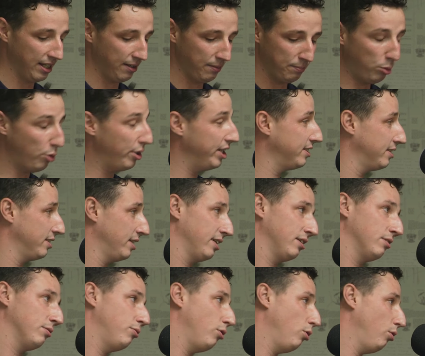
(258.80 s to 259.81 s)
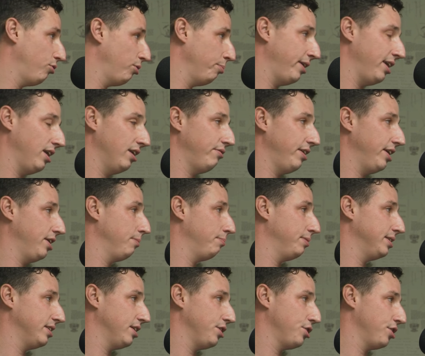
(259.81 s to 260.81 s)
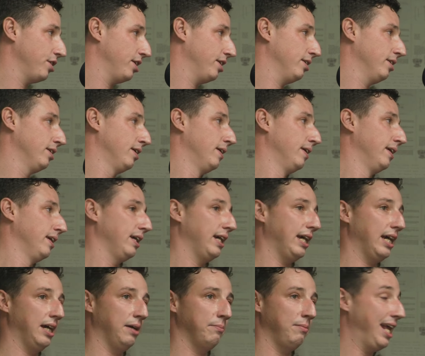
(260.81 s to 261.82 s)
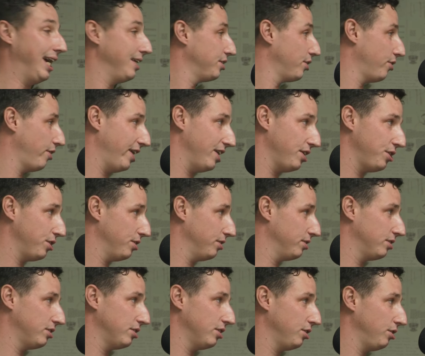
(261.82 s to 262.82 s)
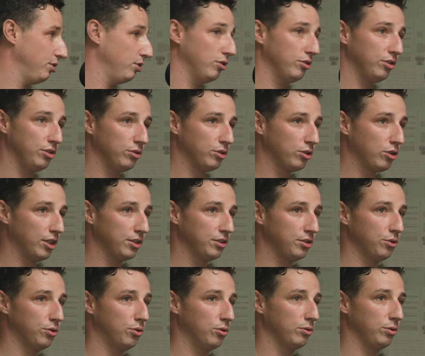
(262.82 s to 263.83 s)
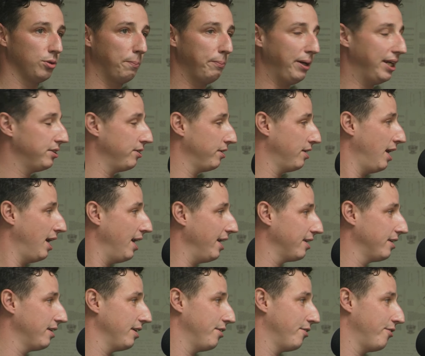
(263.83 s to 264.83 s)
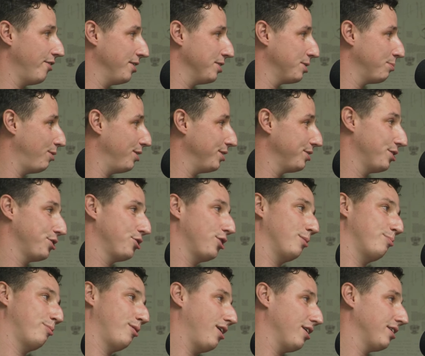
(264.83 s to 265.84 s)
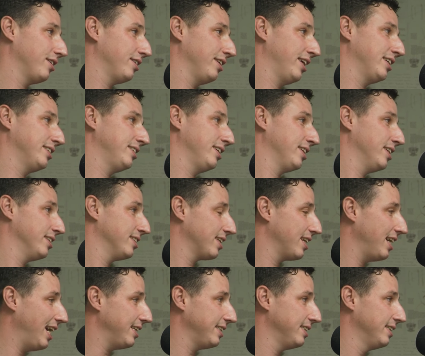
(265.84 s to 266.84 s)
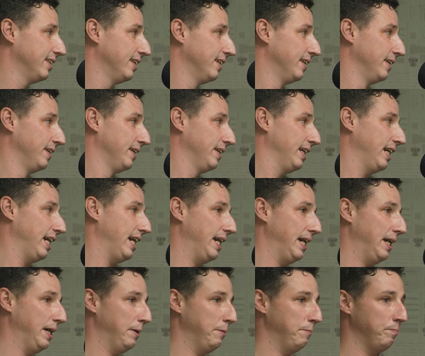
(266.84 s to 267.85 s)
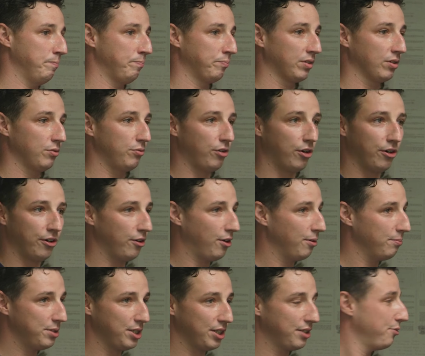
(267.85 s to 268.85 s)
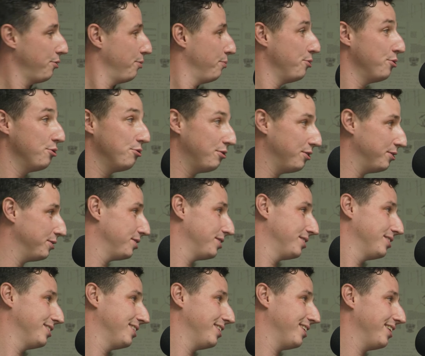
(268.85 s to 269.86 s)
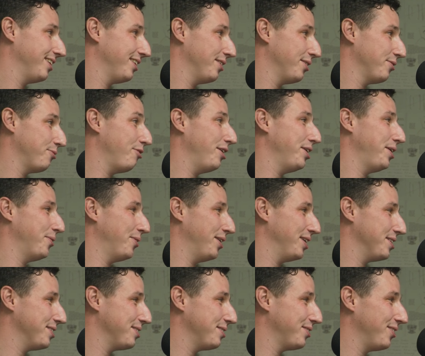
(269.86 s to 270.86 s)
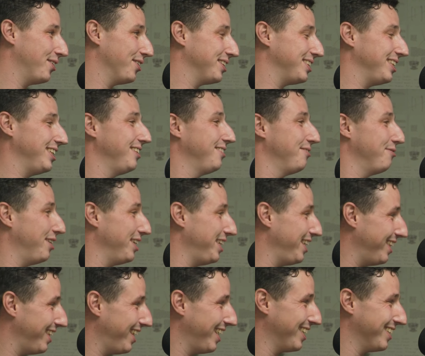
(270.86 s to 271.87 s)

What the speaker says: Poisoning, fall from an elevated position, laceration. So you got your pet on a hike and it runs past a sharp rock. Next thing there's a cut. Foreign object removals, the funny ones. Dogs eat funny things.